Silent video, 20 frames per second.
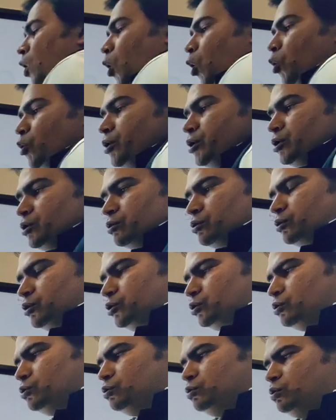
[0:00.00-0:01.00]
or you could
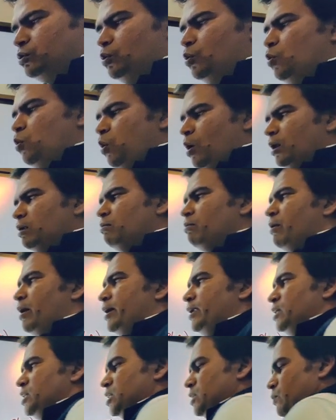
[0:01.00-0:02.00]
do 1
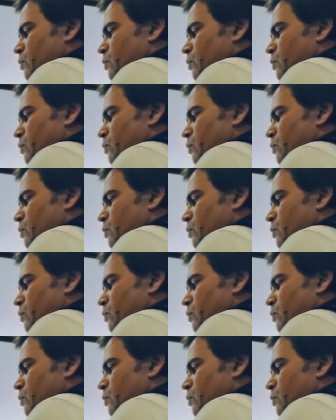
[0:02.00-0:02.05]
minus